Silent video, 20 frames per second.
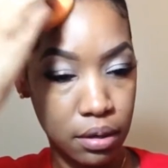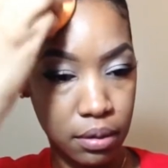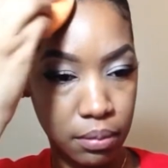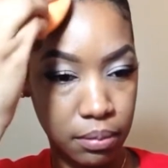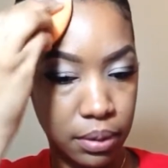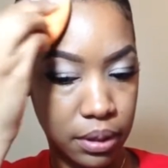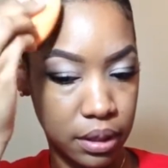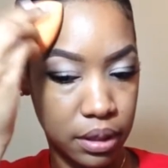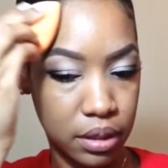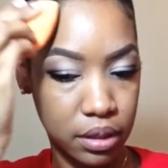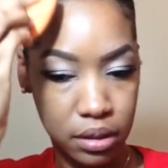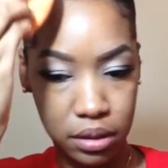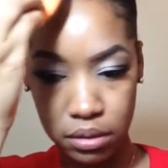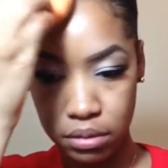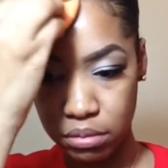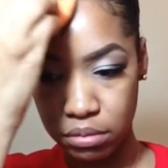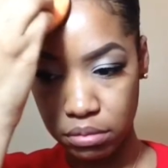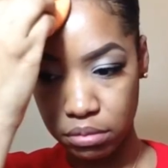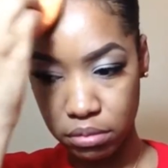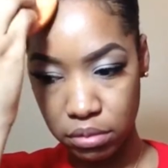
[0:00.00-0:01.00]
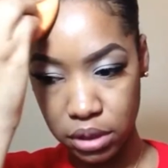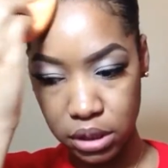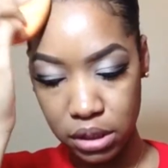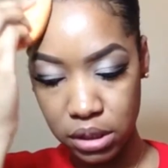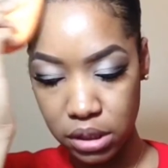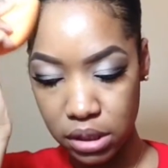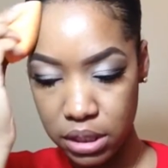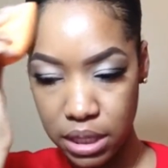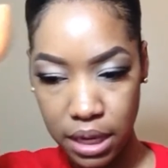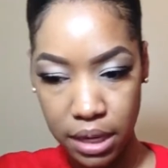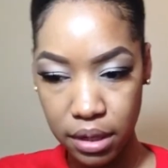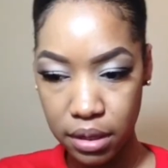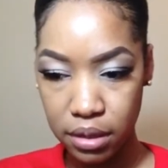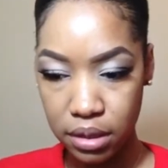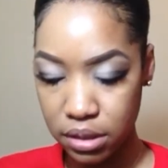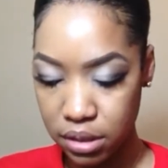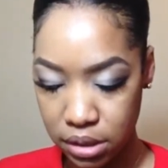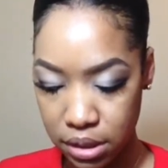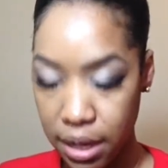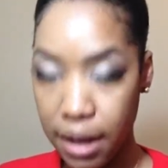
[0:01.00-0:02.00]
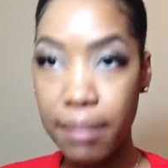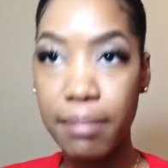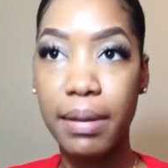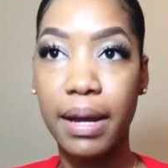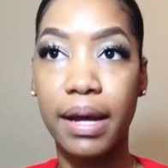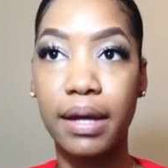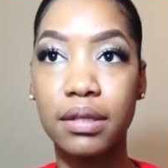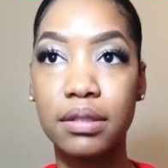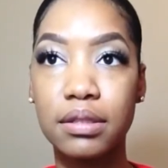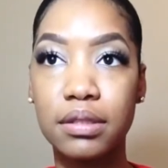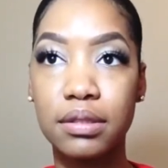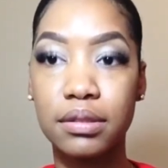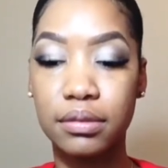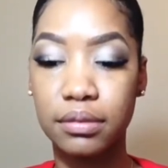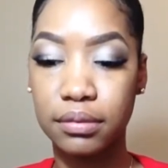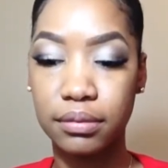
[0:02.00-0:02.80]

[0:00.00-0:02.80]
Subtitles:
but this is not matte.